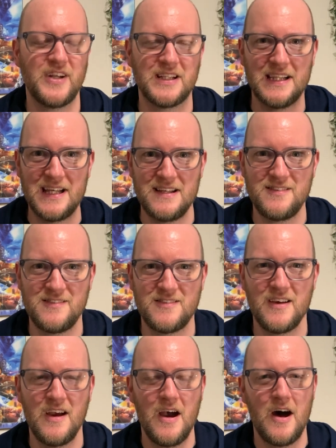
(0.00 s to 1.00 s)
list
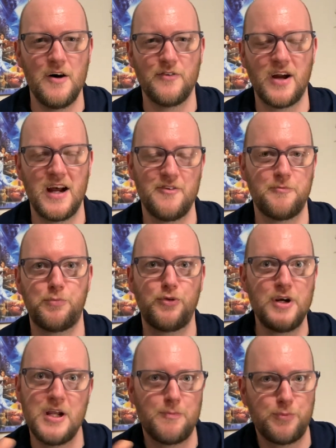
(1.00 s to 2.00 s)
of kind of
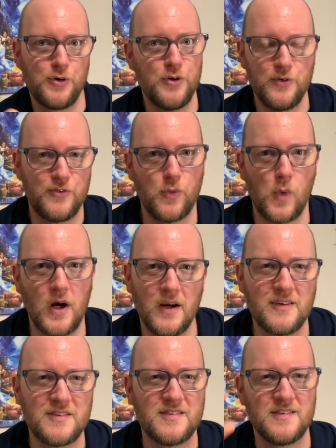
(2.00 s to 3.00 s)
pre-approved
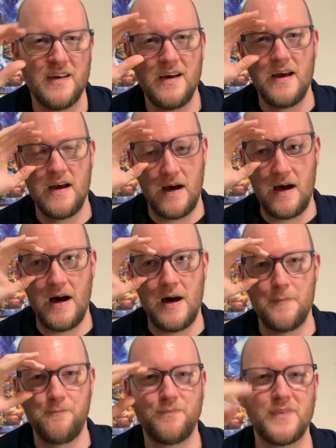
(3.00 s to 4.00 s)
works,
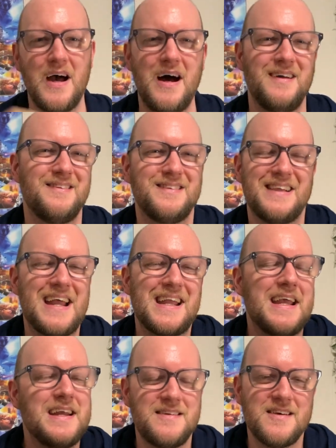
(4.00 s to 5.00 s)
like,
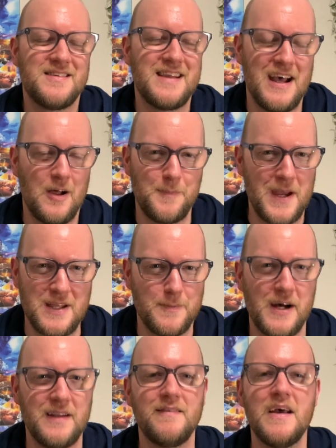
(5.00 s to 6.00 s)
it doesn't help
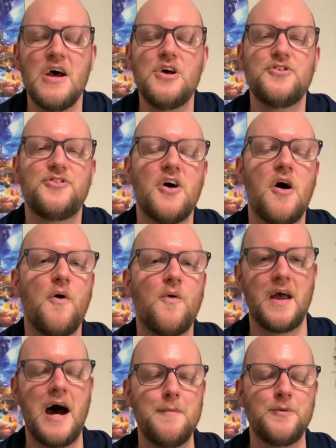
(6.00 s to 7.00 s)
anyone. So
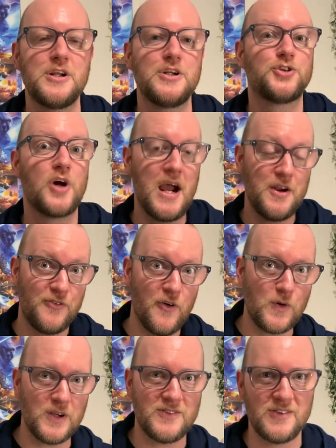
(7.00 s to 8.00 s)
I'm going to try to
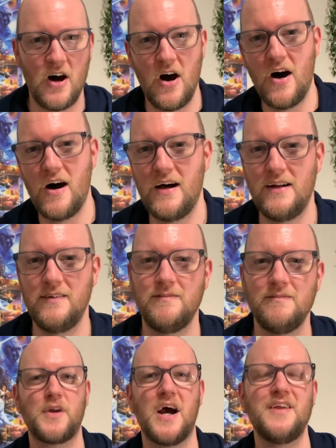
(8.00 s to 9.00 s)
focus
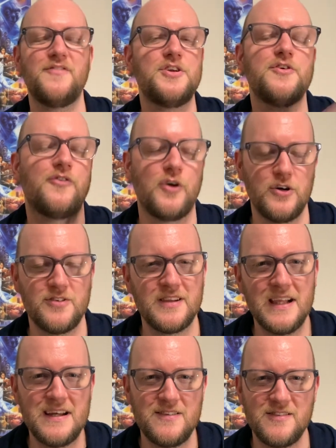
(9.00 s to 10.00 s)
on kind of a diverse
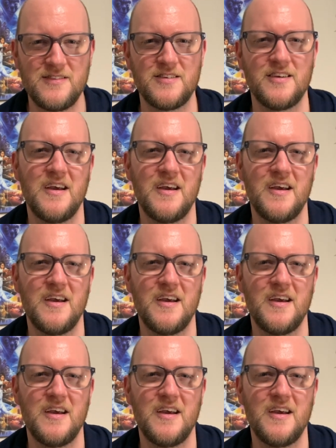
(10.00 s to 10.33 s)
list